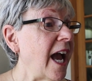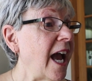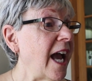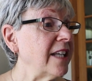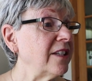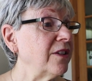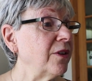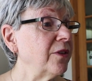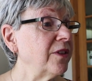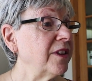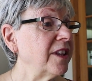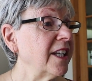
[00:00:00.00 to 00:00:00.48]

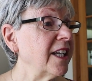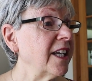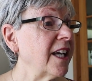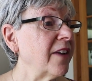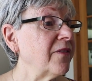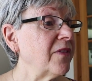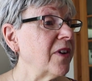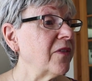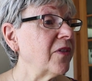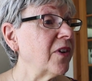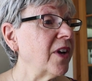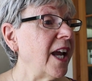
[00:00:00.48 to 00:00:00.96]
I don't think
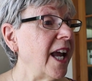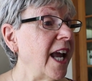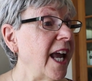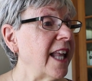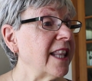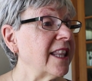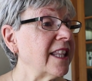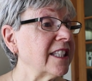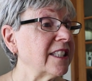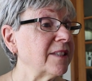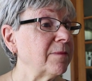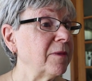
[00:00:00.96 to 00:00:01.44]
I've ever
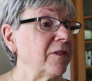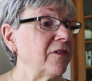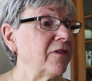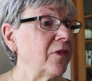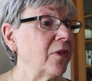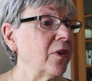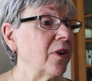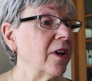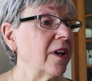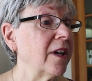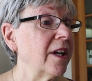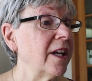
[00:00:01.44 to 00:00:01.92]
had this
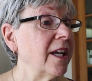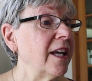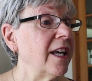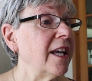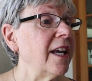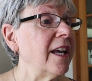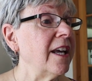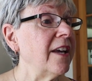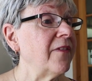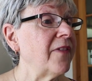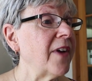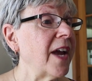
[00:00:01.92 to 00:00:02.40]
before.
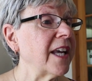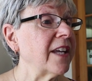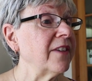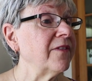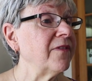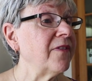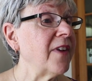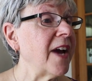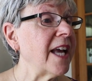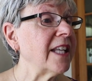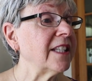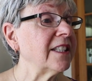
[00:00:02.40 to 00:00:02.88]
If I
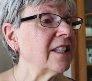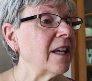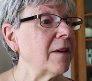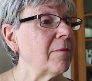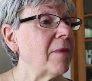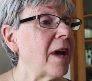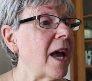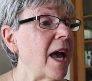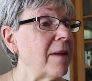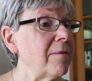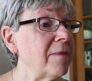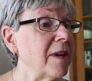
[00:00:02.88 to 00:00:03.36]
can find
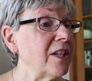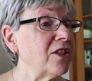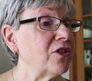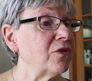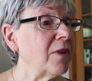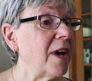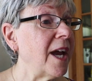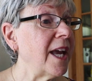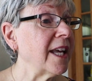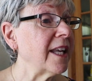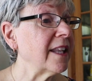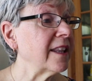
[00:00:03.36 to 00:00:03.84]
some, I may
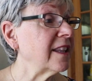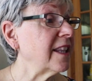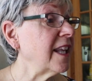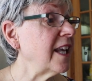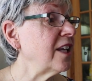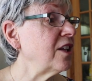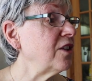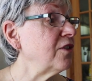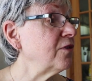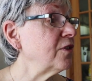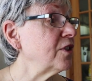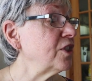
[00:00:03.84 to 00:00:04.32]
try it.
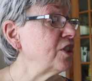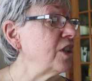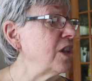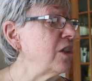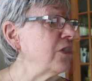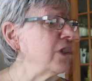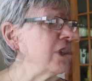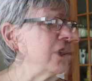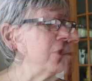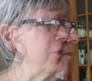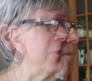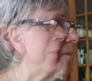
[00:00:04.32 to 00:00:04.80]
Thank you for
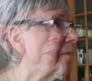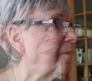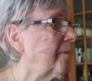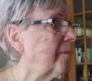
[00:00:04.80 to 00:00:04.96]
sharing.